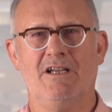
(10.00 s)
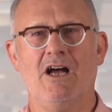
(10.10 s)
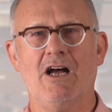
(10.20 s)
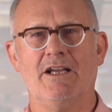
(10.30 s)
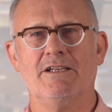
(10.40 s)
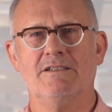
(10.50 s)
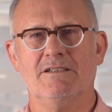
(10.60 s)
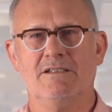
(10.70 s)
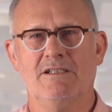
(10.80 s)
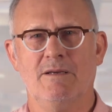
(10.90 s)
Hi,
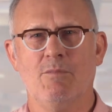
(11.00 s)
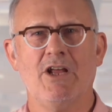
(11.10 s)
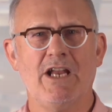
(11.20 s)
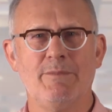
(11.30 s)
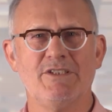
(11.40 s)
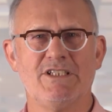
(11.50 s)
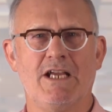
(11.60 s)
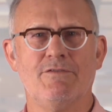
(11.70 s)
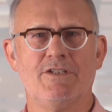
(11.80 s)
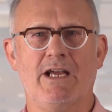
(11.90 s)
my name is
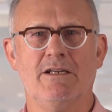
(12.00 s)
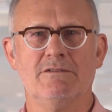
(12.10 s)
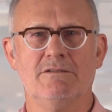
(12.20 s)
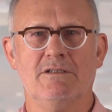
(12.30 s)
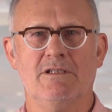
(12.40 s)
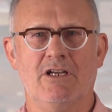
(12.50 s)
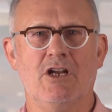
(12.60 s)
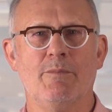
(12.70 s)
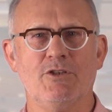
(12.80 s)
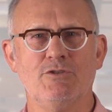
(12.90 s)
Dave Tout and
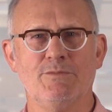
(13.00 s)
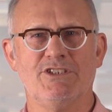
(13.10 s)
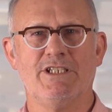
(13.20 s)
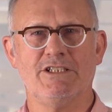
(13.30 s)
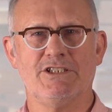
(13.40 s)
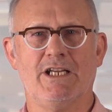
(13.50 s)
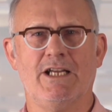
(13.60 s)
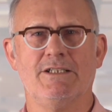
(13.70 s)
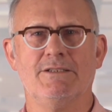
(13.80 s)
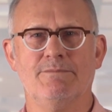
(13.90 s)
I'm a numeracy
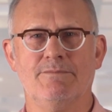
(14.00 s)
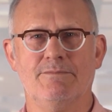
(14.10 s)
educator.